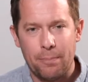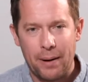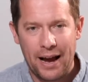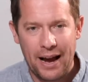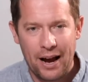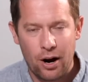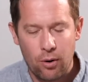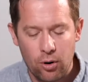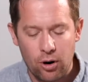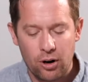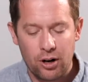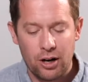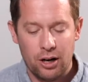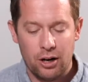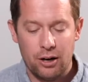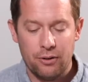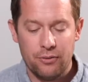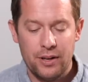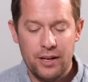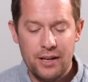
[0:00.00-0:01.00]
power
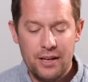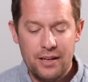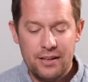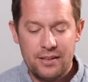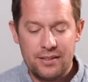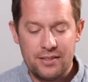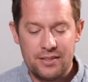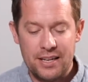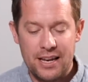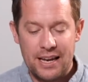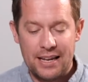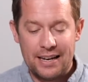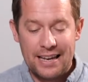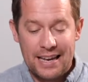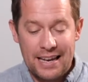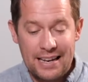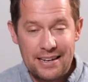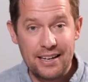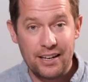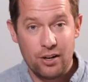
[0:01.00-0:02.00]
of sin,
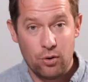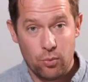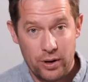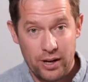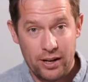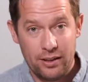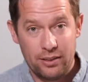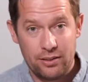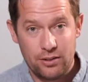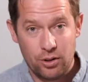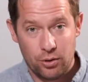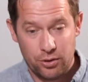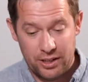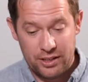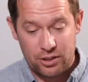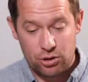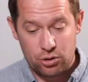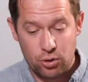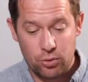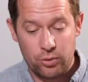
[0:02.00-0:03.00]
ending with, so
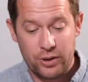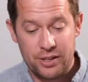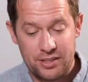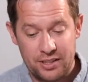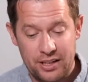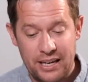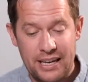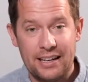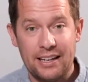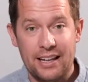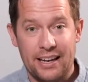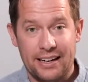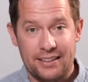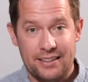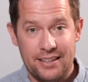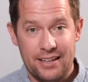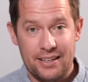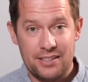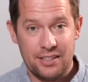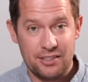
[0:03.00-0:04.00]
these stories end
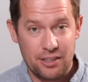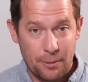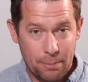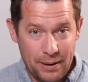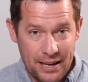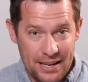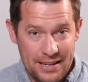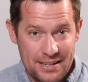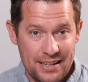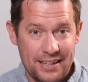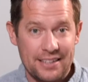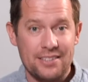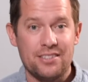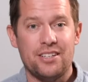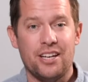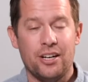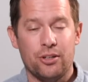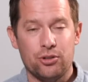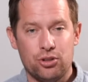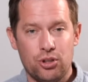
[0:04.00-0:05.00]
like this. This appendix
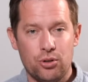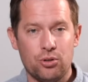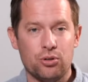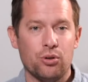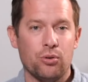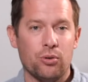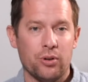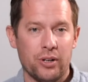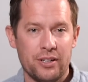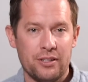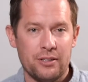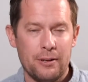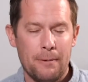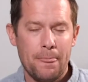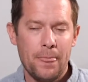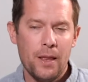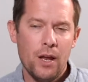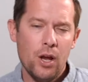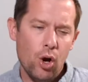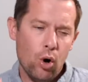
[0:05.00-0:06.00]
tells two stories.
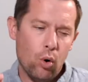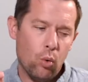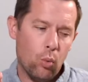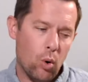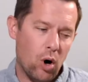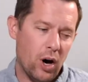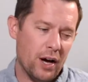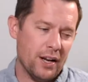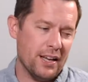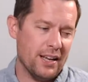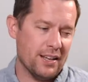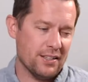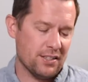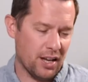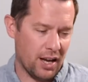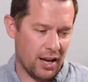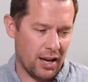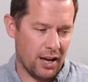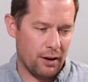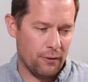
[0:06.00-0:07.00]
One is
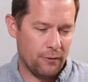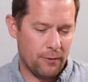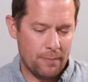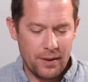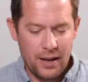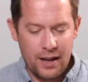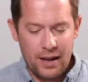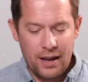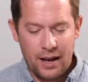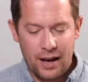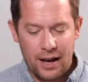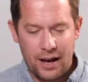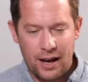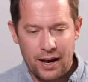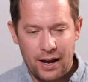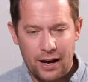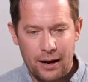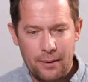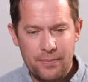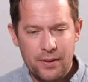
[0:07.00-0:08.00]
of
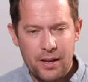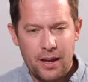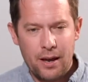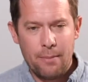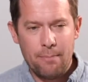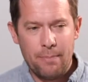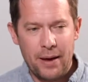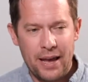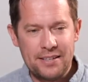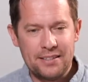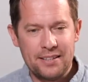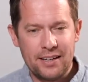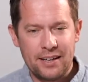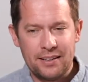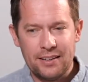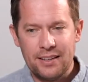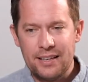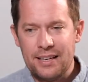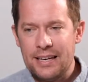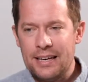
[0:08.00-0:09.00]

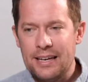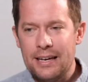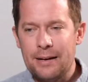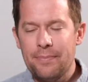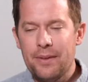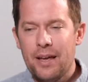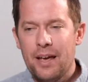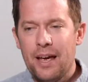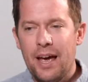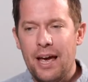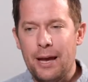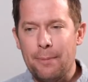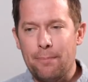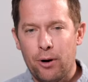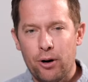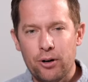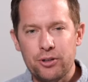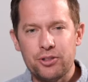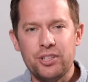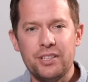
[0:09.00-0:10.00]
basically a
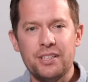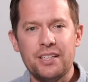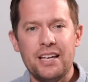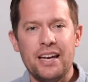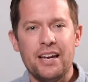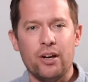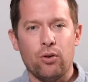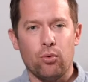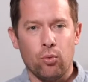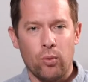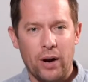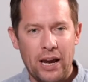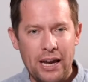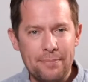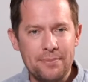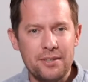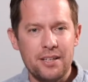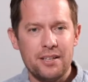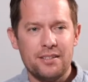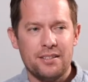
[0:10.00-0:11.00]
person getting
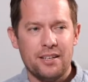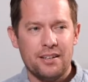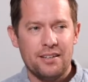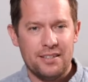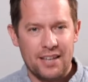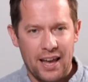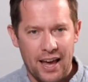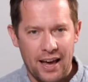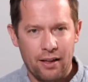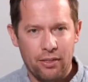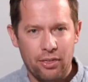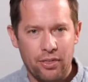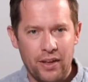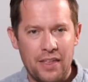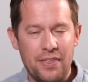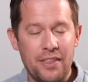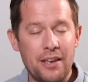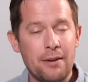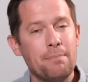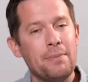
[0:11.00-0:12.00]
raped to death
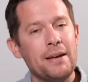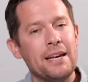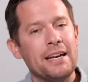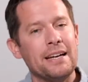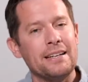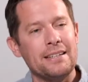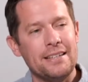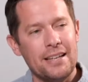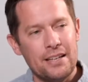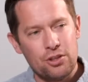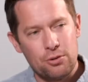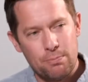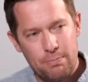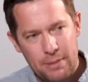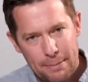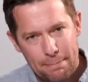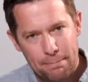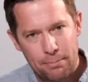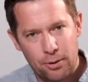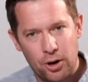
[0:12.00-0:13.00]
and then being
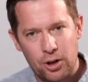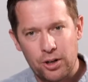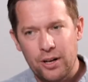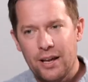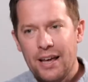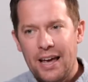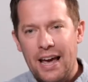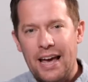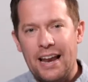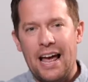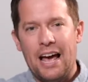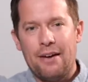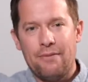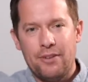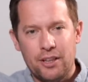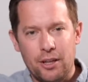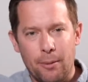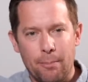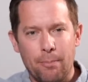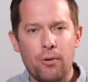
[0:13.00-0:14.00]
dismembered and
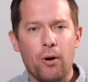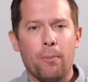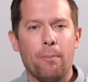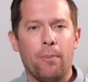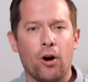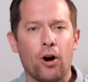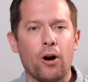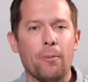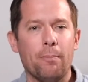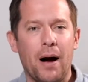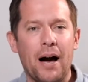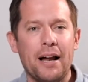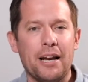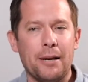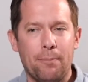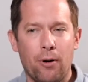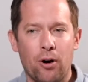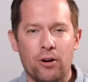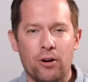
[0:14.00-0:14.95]
having her body